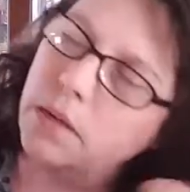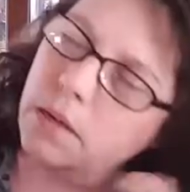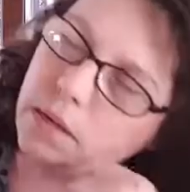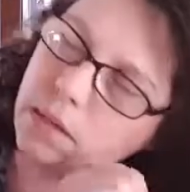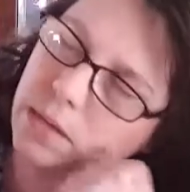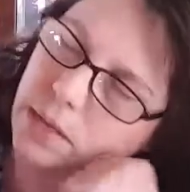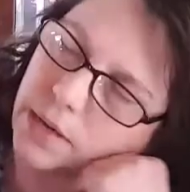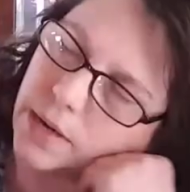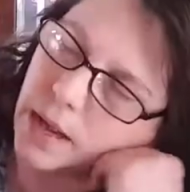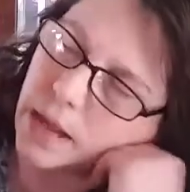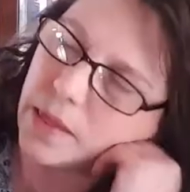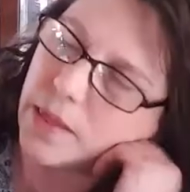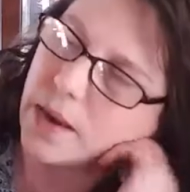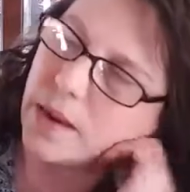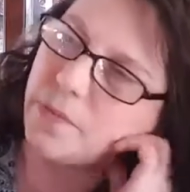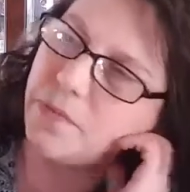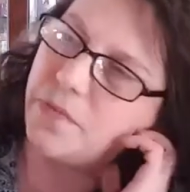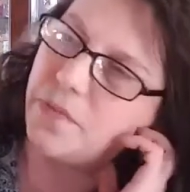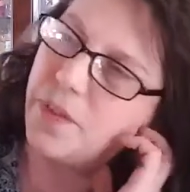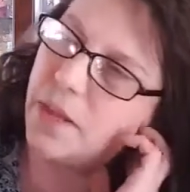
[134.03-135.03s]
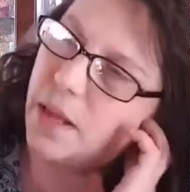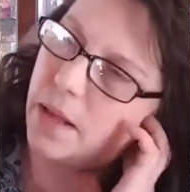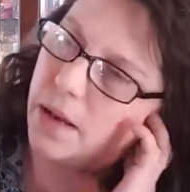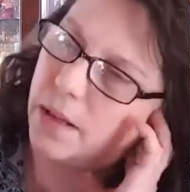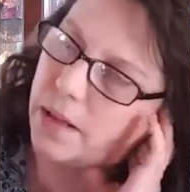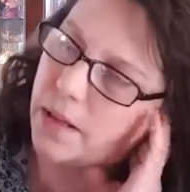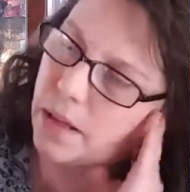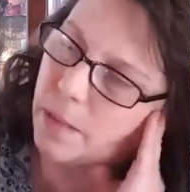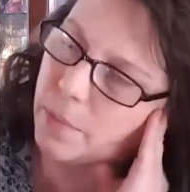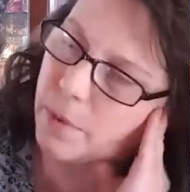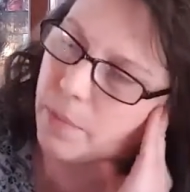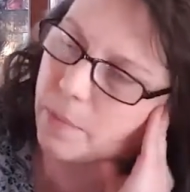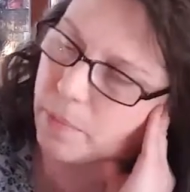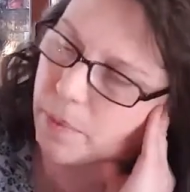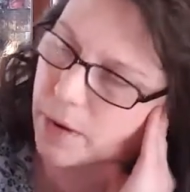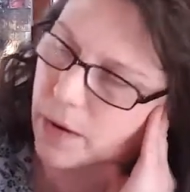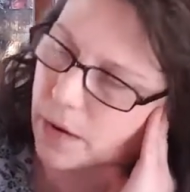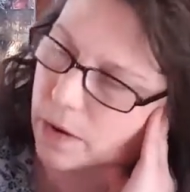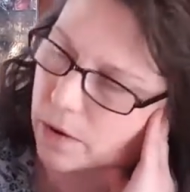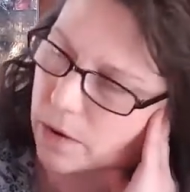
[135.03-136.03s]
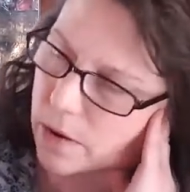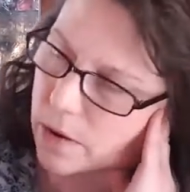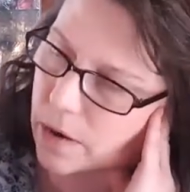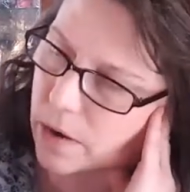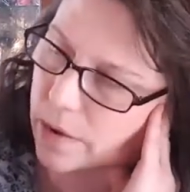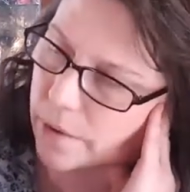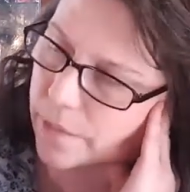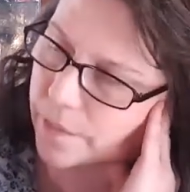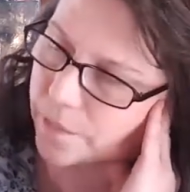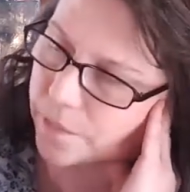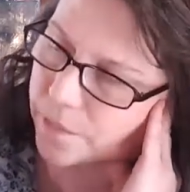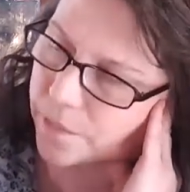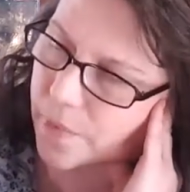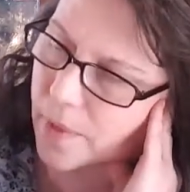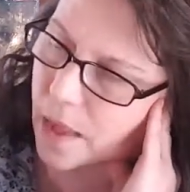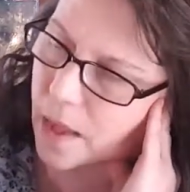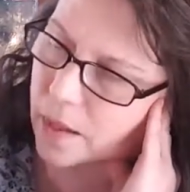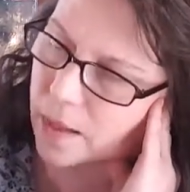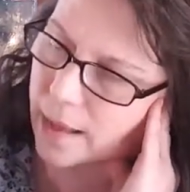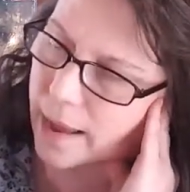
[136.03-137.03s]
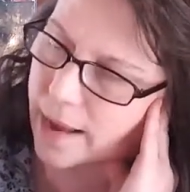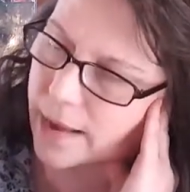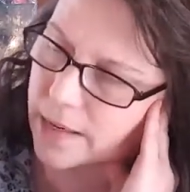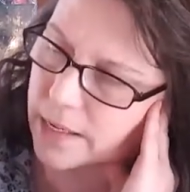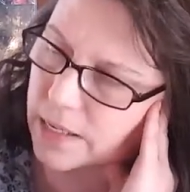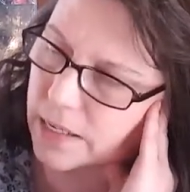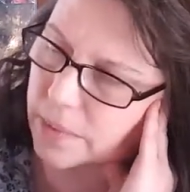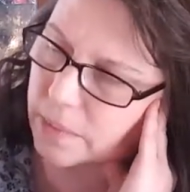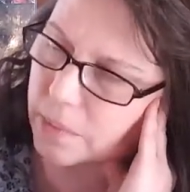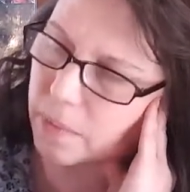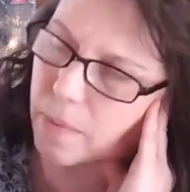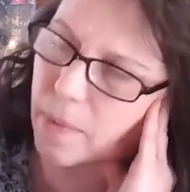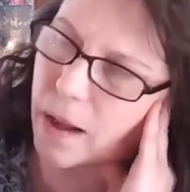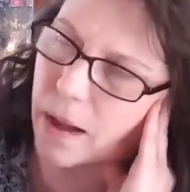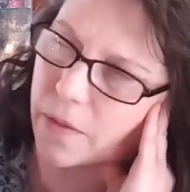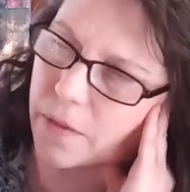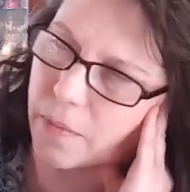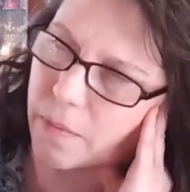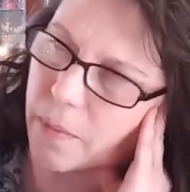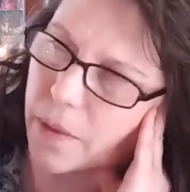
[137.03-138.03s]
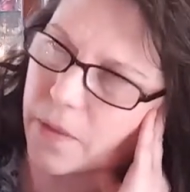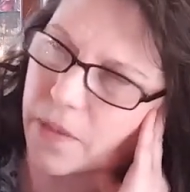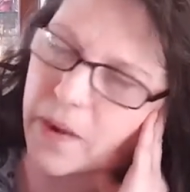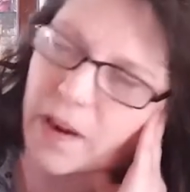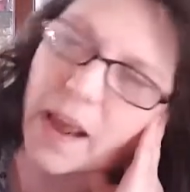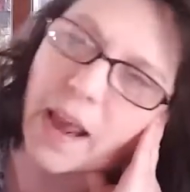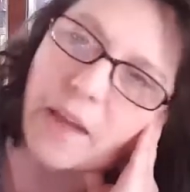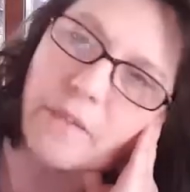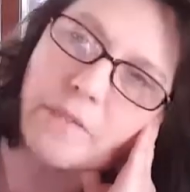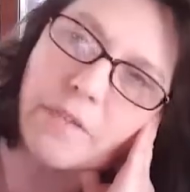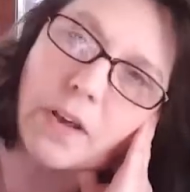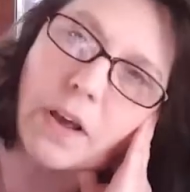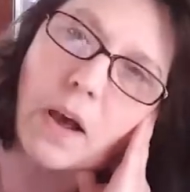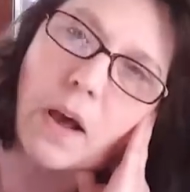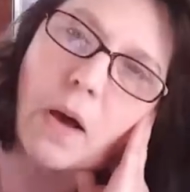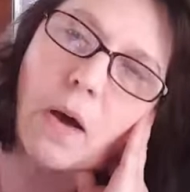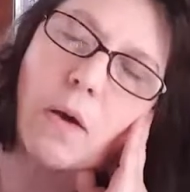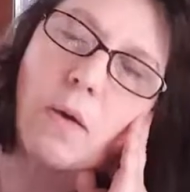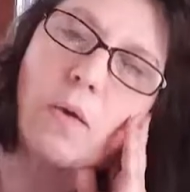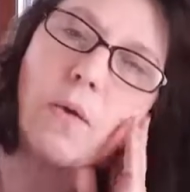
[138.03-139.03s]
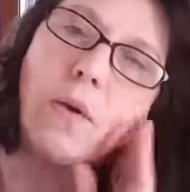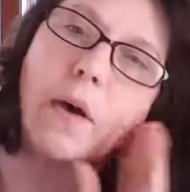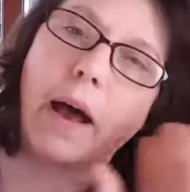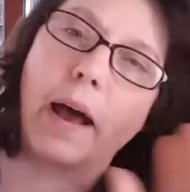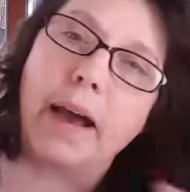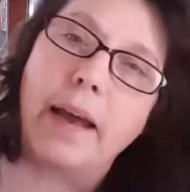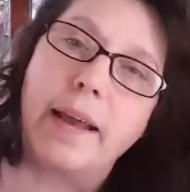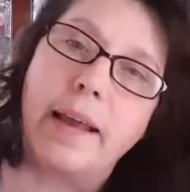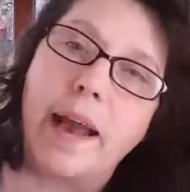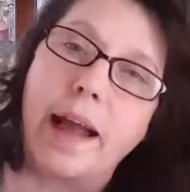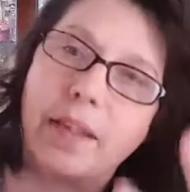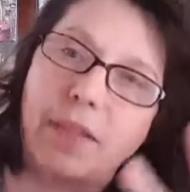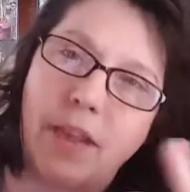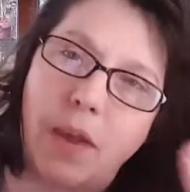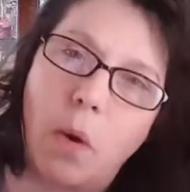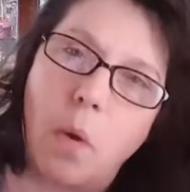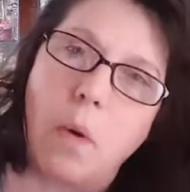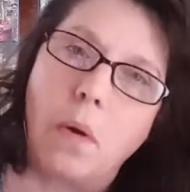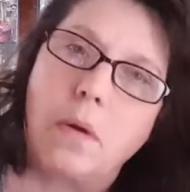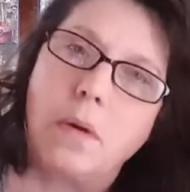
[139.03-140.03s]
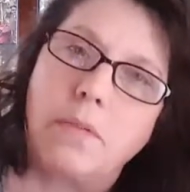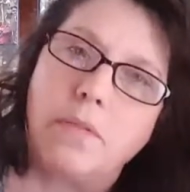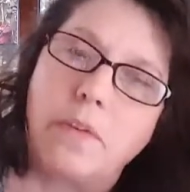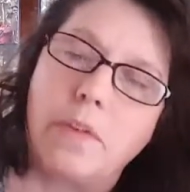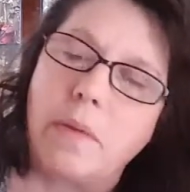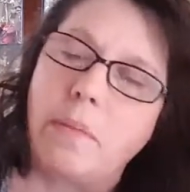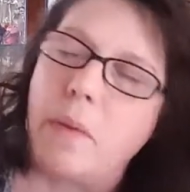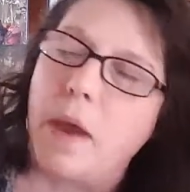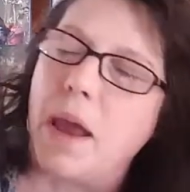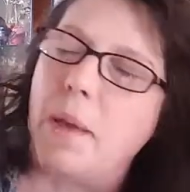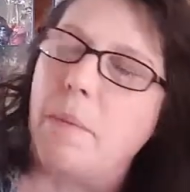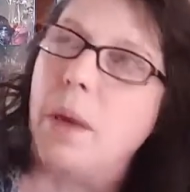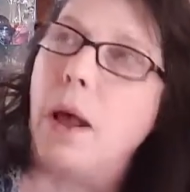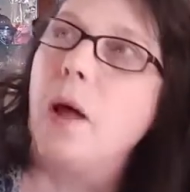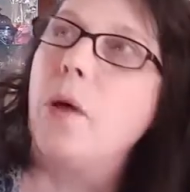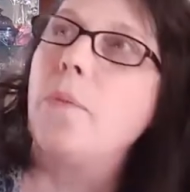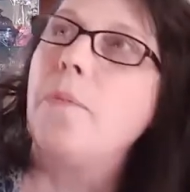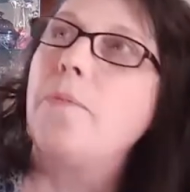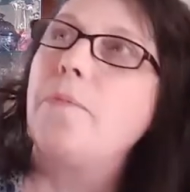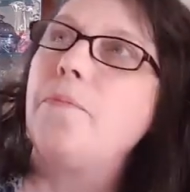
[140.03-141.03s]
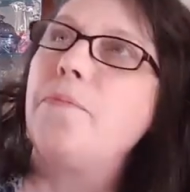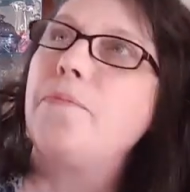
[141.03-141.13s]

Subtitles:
So now that I'm feeling a little bit better, last month and a half ago, I got the order for the mammo.